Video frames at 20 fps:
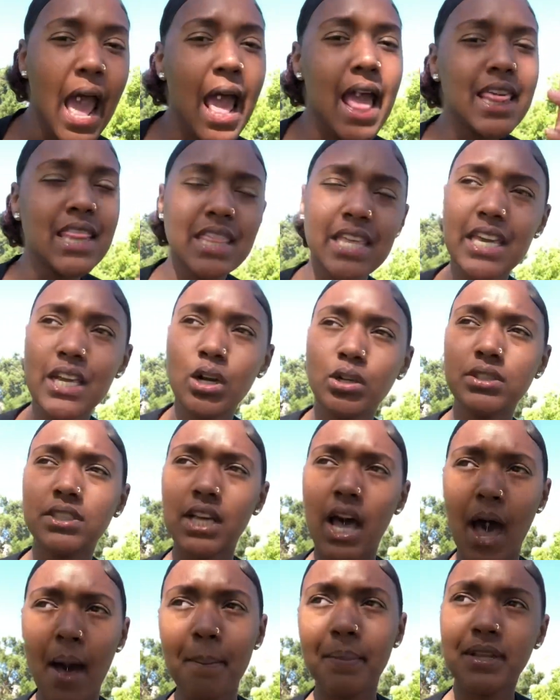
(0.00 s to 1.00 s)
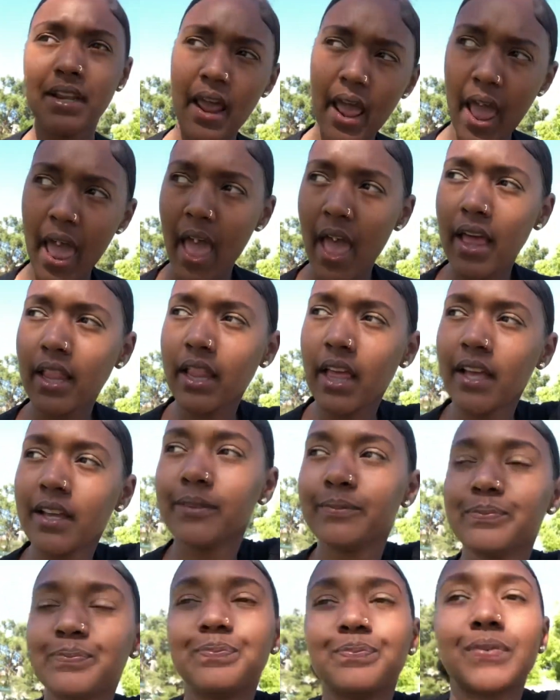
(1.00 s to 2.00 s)
And then on top of that, like,
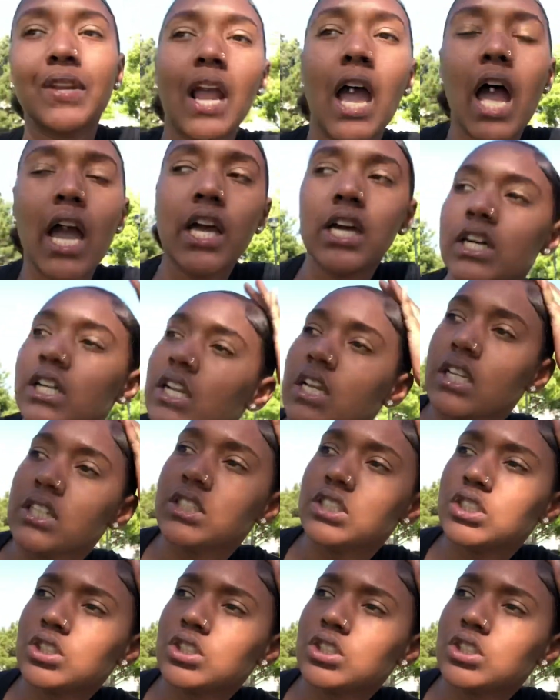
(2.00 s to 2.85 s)
I couldn't.